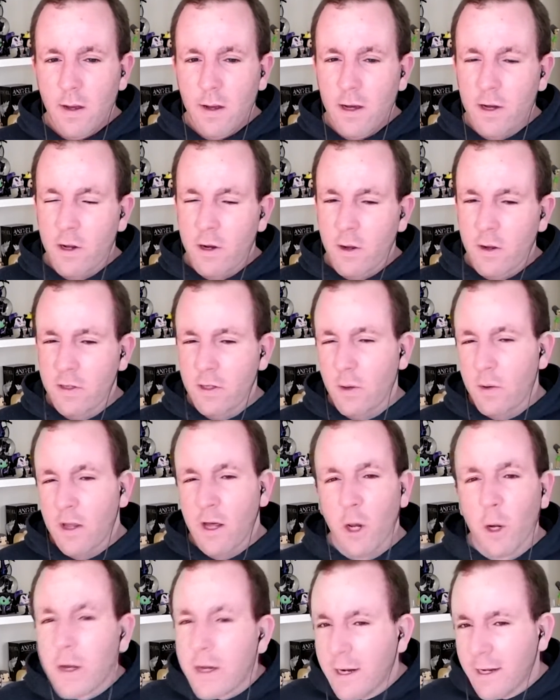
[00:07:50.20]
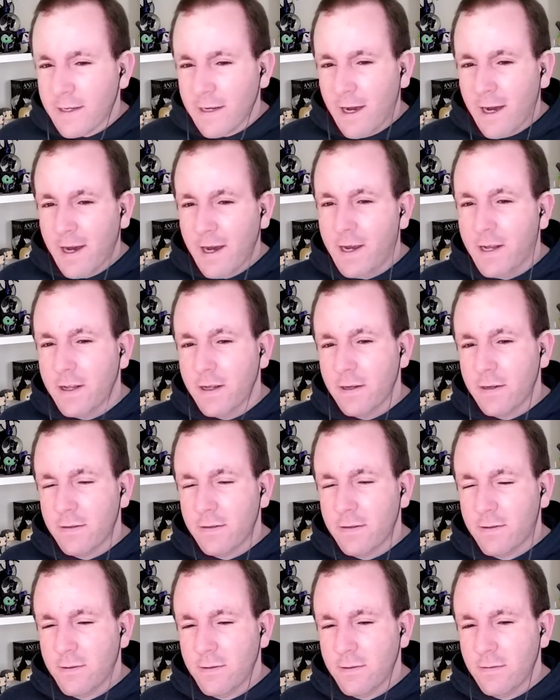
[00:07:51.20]
don't know, he's got that look in his eye,
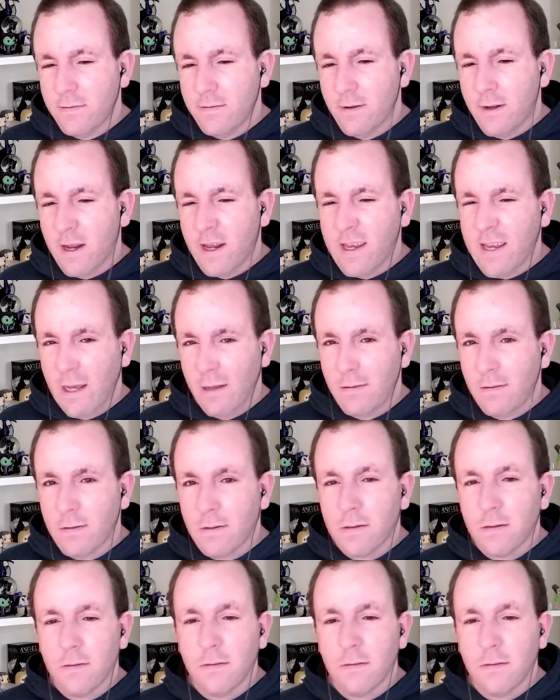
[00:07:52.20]
that guilt.